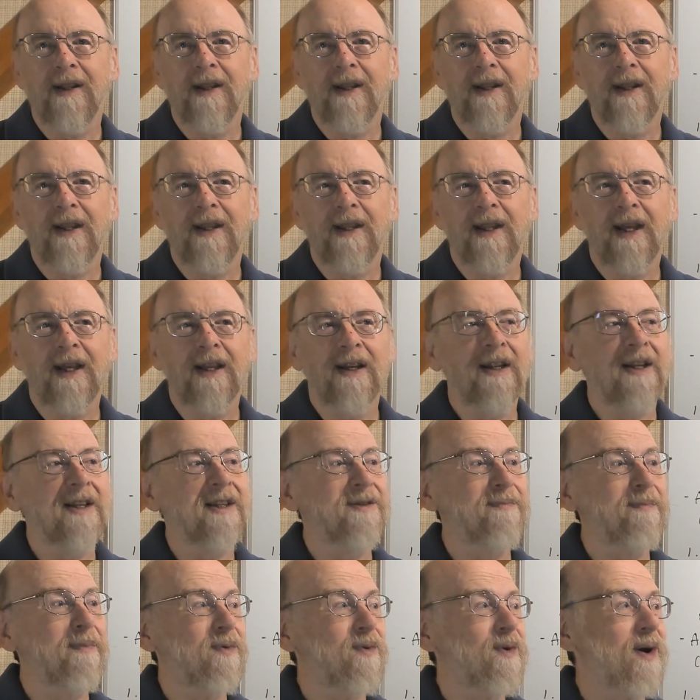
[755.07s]
then it's
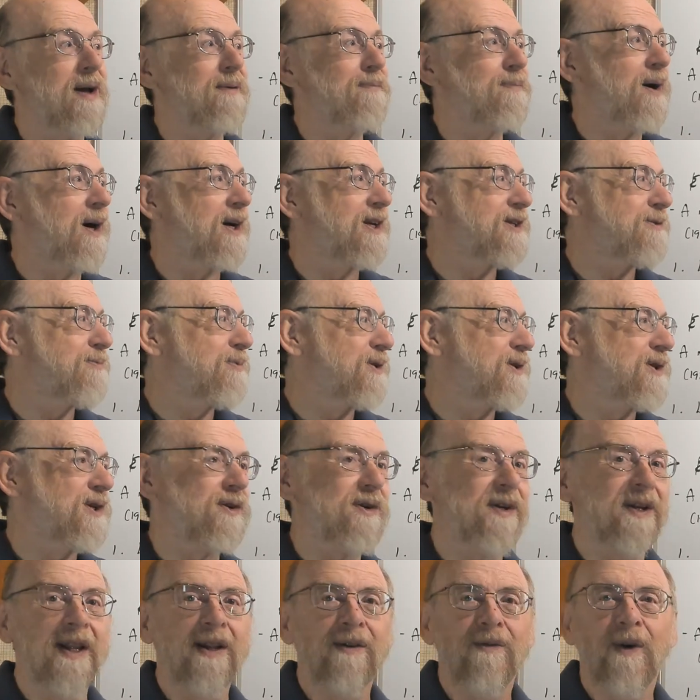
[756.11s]
quite possible you
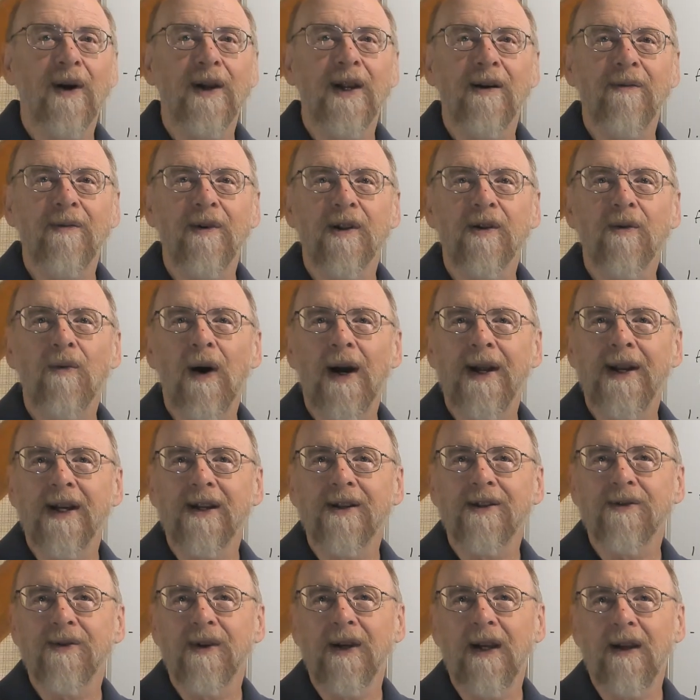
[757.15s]
could wind up with quite
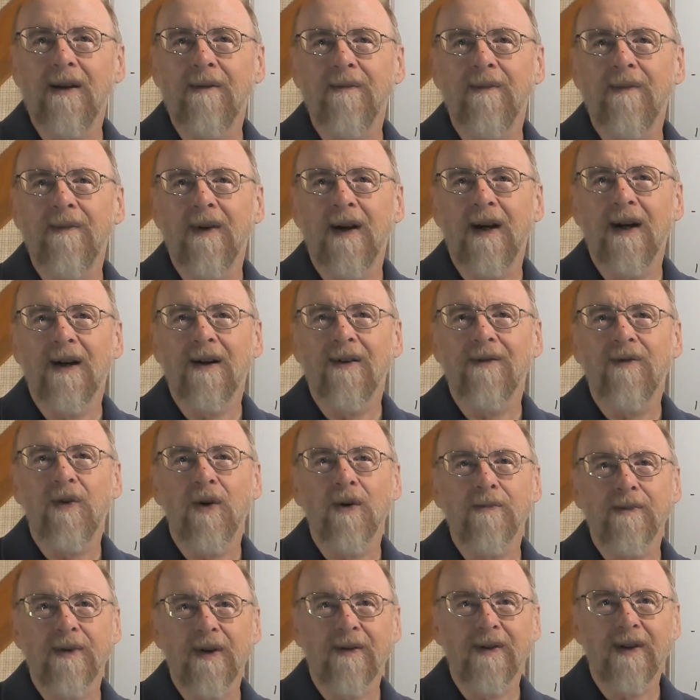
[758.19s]
extreme
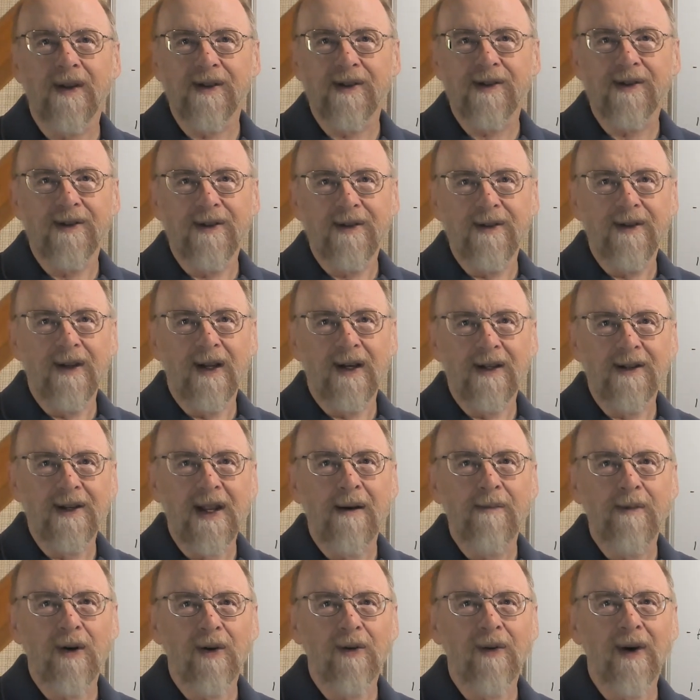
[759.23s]
forms of this
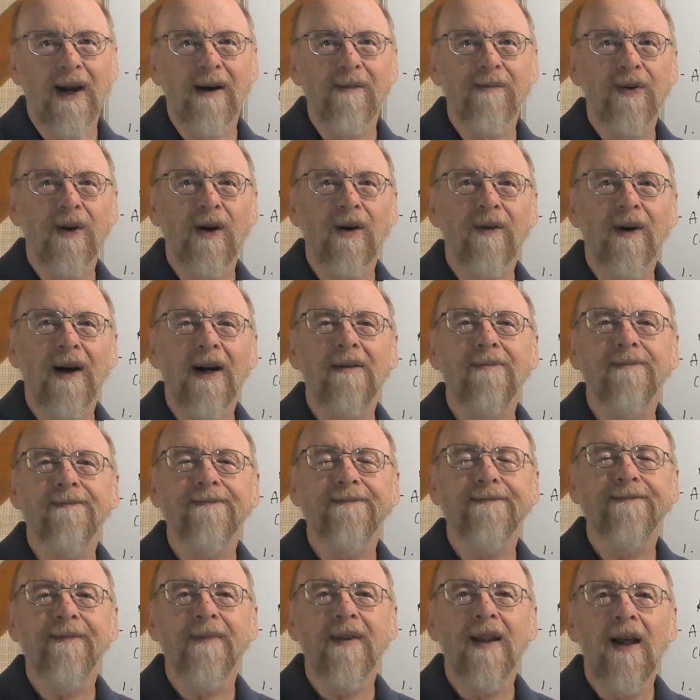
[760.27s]
demogrant program,
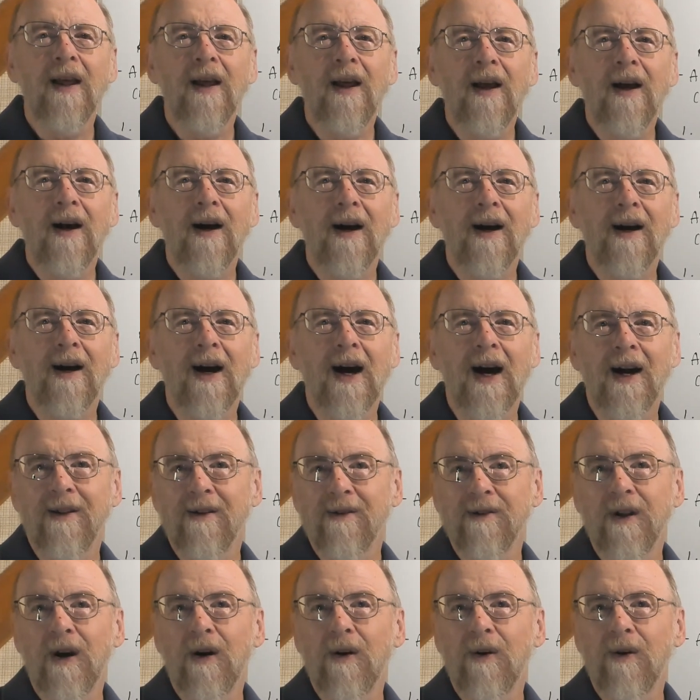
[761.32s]
either
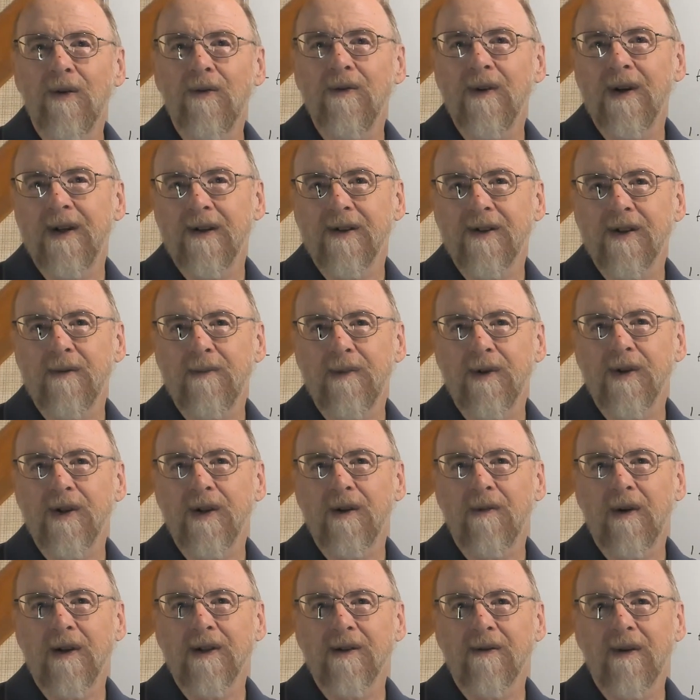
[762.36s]
no redistribution
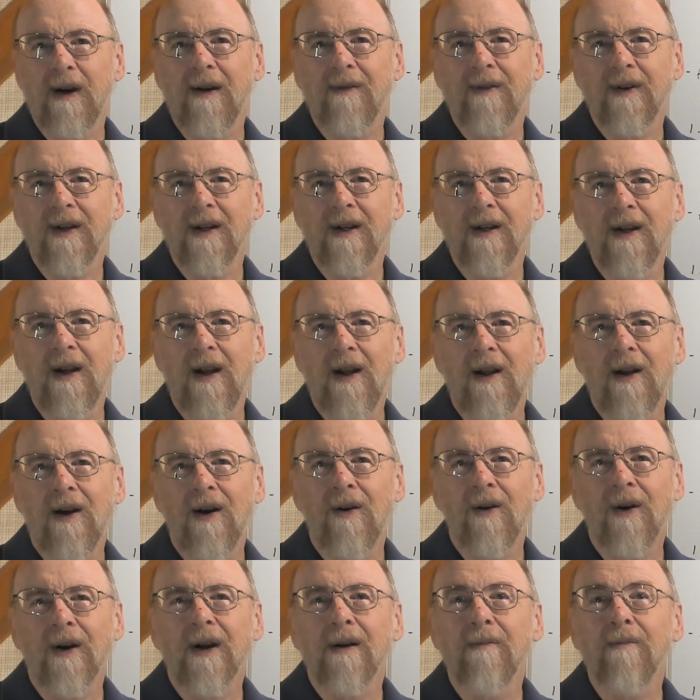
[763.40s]
whatsoever
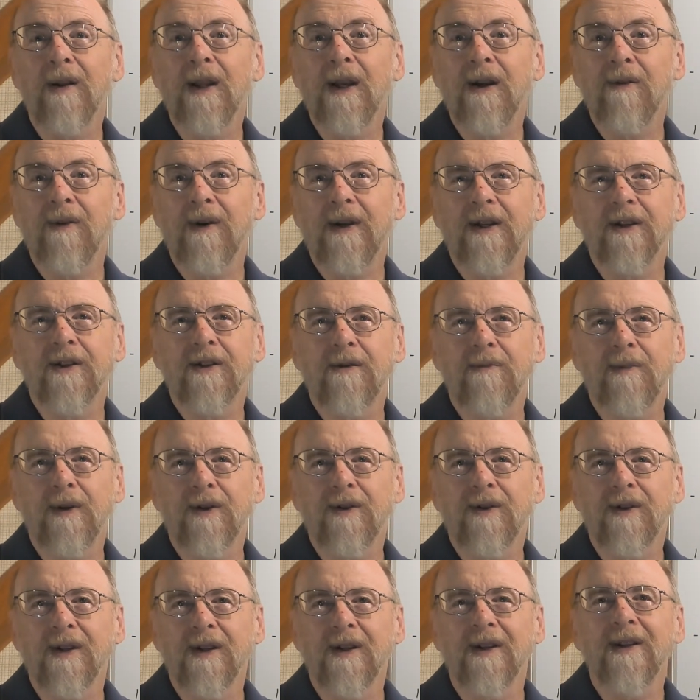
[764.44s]
or complete
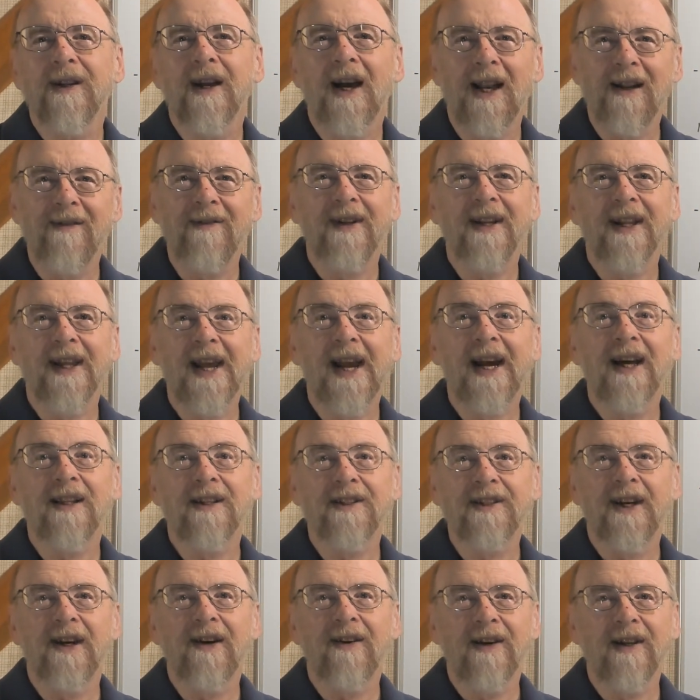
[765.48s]
redistribution, kind of an
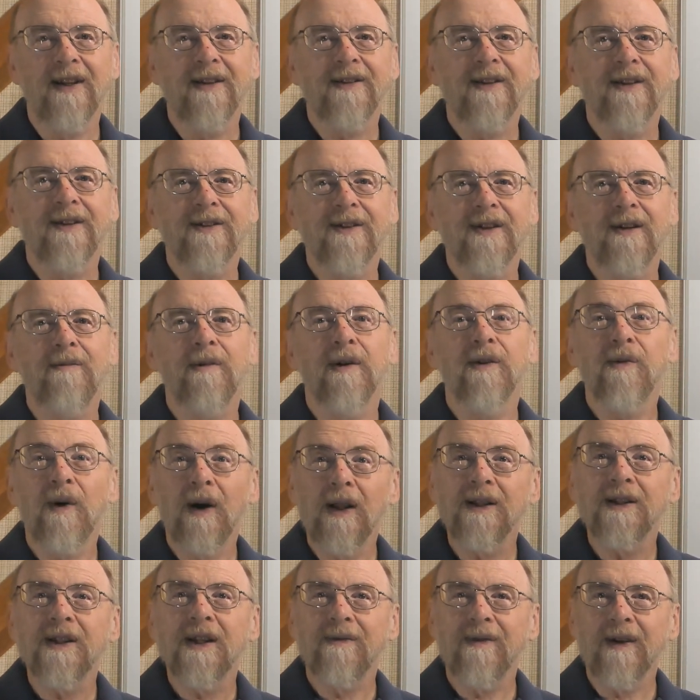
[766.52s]
egalitarian system with
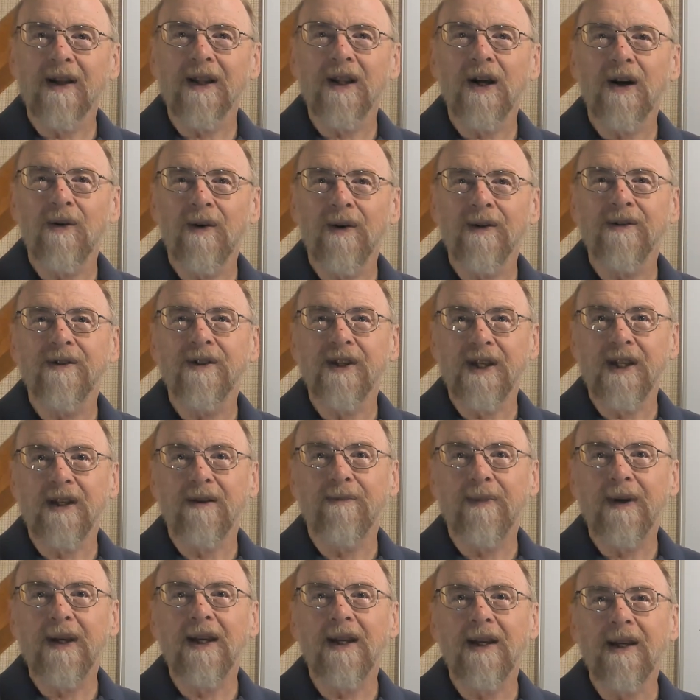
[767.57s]
relatively low
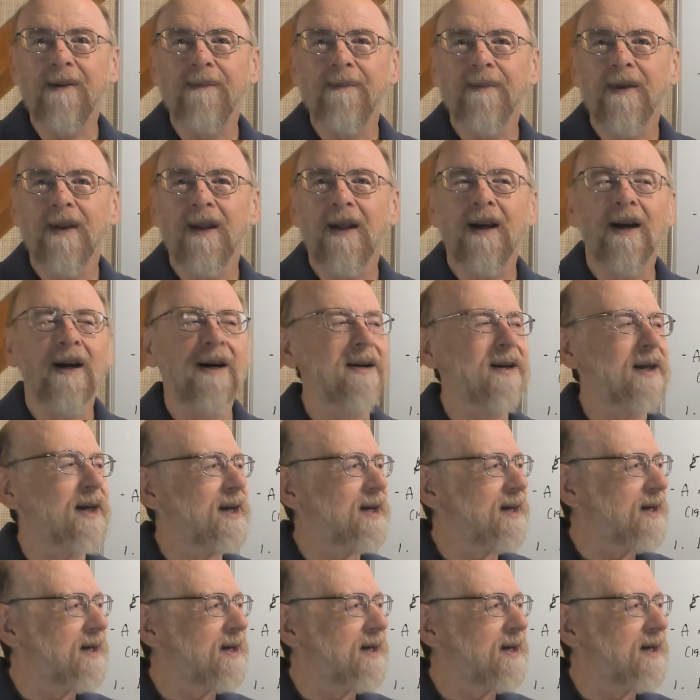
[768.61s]
GDP, okay,